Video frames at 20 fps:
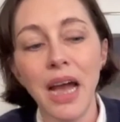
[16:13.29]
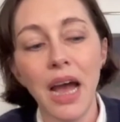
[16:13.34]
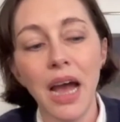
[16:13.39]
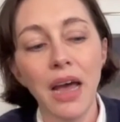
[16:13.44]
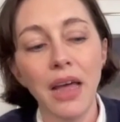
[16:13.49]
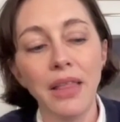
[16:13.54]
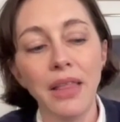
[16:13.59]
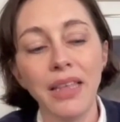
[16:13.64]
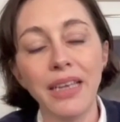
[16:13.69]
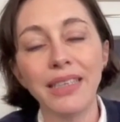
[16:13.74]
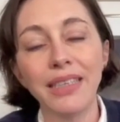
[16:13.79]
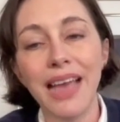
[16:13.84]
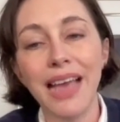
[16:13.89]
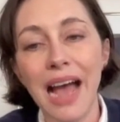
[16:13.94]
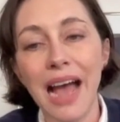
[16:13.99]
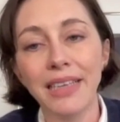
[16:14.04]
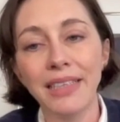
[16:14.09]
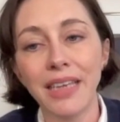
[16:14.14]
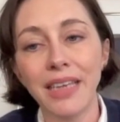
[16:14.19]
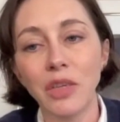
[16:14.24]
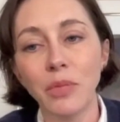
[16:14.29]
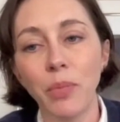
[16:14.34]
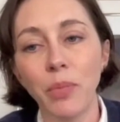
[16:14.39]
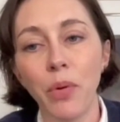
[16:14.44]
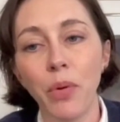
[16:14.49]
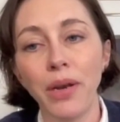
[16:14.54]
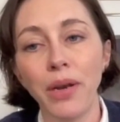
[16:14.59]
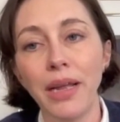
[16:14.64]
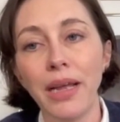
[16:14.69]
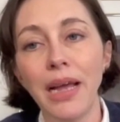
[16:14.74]
Uh, this access
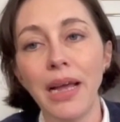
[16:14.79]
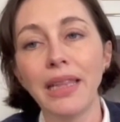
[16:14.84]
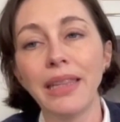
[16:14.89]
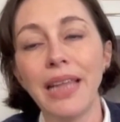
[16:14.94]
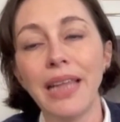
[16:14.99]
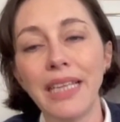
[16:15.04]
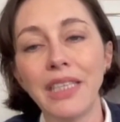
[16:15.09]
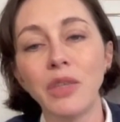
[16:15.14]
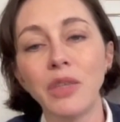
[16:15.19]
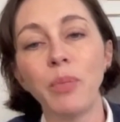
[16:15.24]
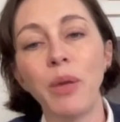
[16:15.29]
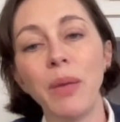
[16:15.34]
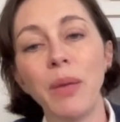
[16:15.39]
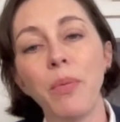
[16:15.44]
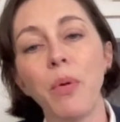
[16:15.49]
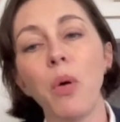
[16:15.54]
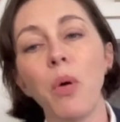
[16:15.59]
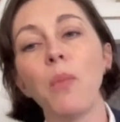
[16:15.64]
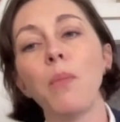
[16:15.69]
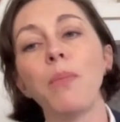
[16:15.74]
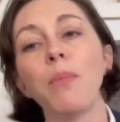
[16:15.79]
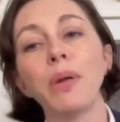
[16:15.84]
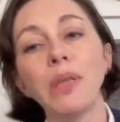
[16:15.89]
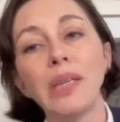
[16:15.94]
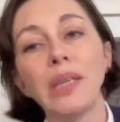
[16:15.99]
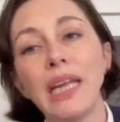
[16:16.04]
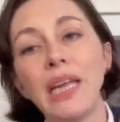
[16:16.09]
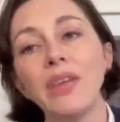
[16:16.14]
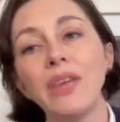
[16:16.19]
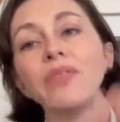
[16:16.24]
point lets people
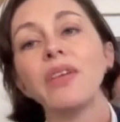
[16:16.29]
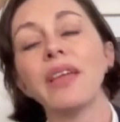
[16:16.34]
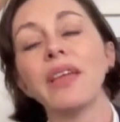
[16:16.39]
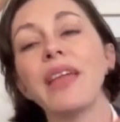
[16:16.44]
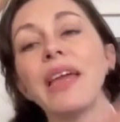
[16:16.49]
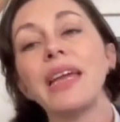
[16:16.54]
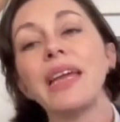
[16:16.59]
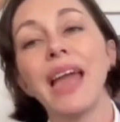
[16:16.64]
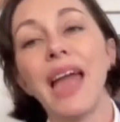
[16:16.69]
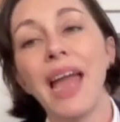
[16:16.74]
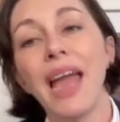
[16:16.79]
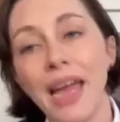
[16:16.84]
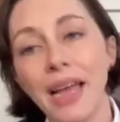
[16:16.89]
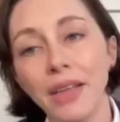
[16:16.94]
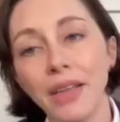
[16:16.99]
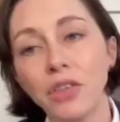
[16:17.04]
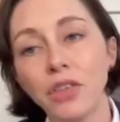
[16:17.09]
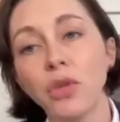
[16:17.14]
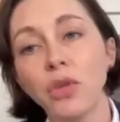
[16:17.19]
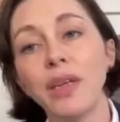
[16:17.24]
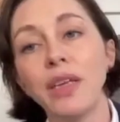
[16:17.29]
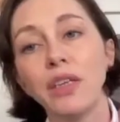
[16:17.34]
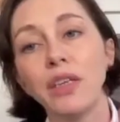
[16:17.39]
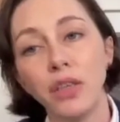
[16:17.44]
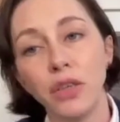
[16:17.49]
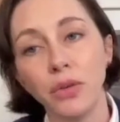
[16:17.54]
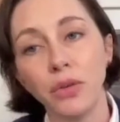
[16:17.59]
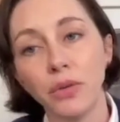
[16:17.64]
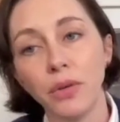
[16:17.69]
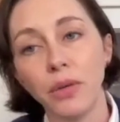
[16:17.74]
believe that they can, so they
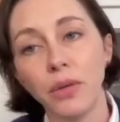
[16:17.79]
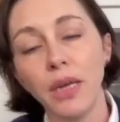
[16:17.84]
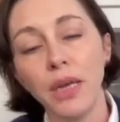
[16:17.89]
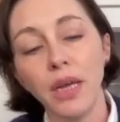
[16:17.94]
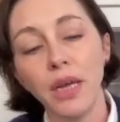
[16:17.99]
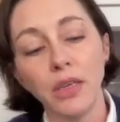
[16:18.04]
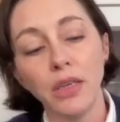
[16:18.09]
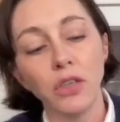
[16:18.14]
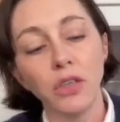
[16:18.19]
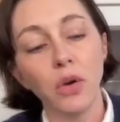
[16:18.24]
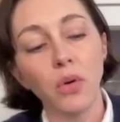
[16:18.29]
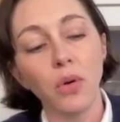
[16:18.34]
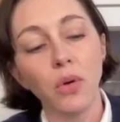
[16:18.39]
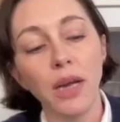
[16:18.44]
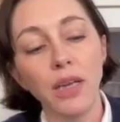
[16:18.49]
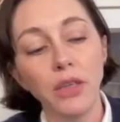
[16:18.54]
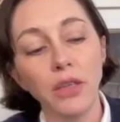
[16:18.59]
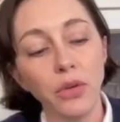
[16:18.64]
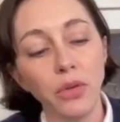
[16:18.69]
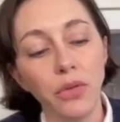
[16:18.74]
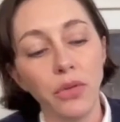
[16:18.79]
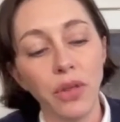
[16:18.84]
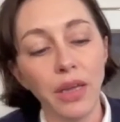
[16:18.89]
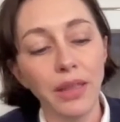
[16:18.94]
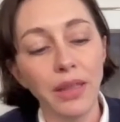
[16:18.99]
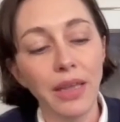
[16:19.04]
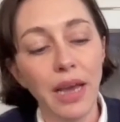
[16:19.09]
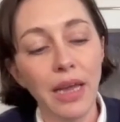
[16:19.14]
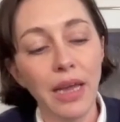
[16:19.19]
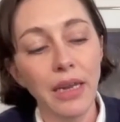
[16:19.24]
do. So I do
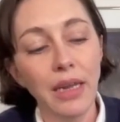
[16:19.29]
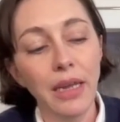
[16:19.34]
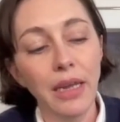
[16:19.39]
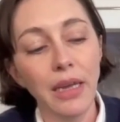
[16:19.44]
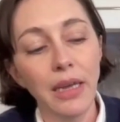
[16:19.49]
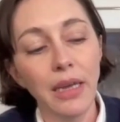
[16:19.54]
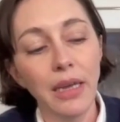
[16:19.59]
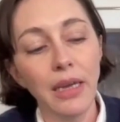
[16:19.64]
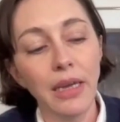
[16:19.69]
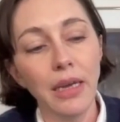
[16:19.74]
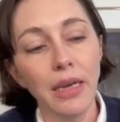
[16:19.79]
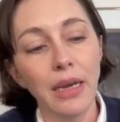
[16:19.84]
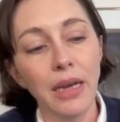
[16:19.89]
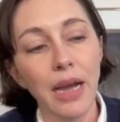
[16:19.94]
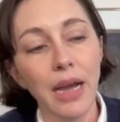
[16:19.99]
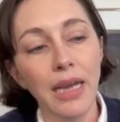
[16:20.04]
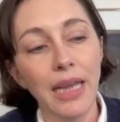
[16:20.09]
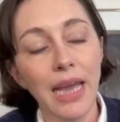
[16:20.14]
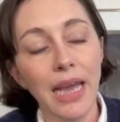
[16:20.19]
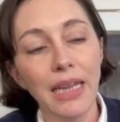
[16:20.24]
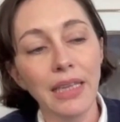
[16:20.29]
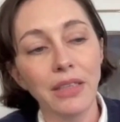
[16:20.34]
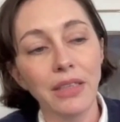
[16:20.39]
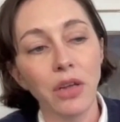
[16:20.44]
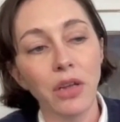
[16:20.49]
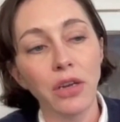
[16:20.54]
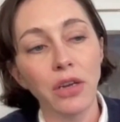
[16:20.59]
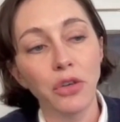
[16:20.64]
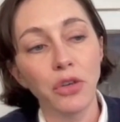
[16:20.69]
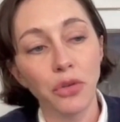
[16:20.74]
think that, again, it's
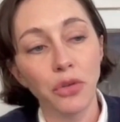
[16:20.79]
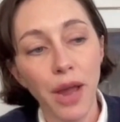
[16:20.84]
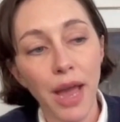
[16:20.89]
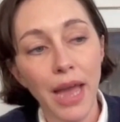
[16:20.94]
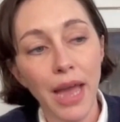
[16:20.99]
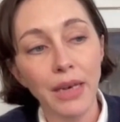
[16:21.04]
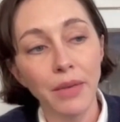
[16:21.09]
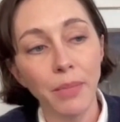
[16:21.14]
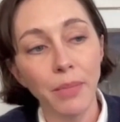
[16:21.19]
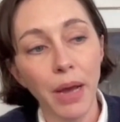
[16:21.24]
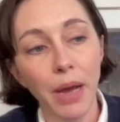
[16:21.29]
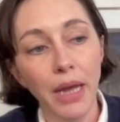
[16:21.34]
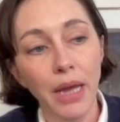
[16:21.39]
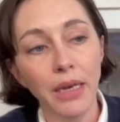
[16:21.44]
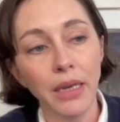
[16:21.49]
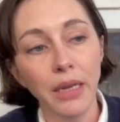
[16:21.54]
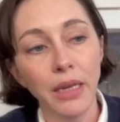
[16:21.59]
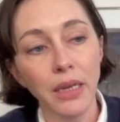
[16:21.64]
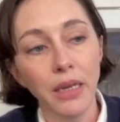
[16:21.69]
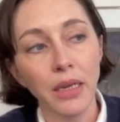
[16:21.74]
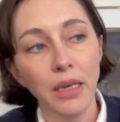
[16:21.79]
not a trend, but